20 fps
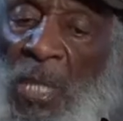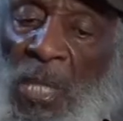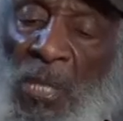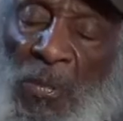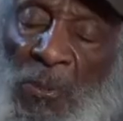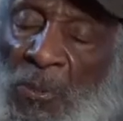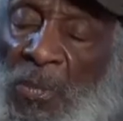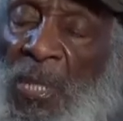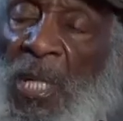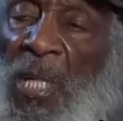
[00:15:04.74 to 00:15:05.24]

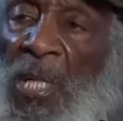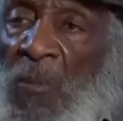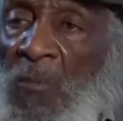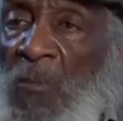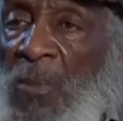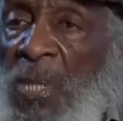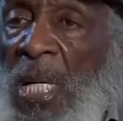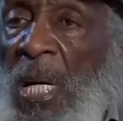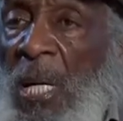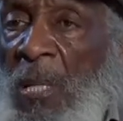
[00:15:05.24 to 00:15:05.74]
next day
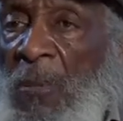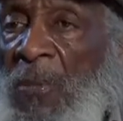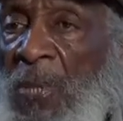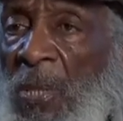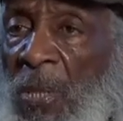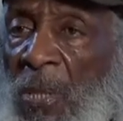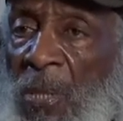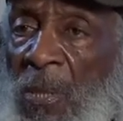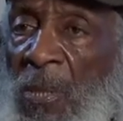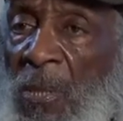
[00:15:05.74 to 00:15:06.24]
we out
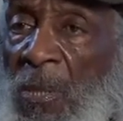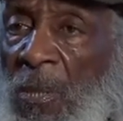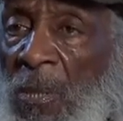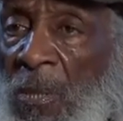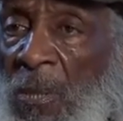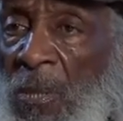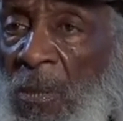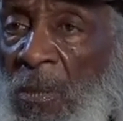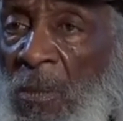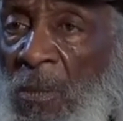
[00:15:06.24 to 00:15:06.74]
there
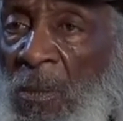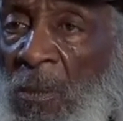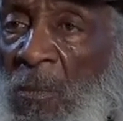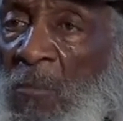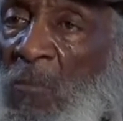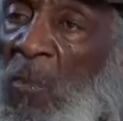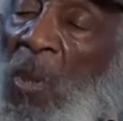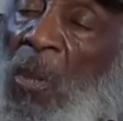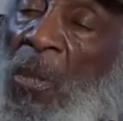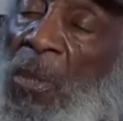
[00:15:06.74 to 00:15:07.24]

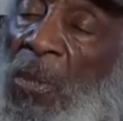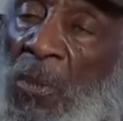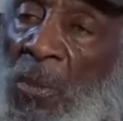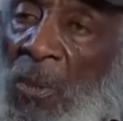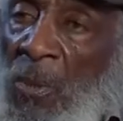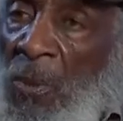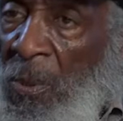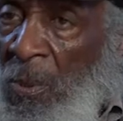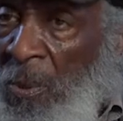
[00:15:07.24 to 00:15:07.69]
marching.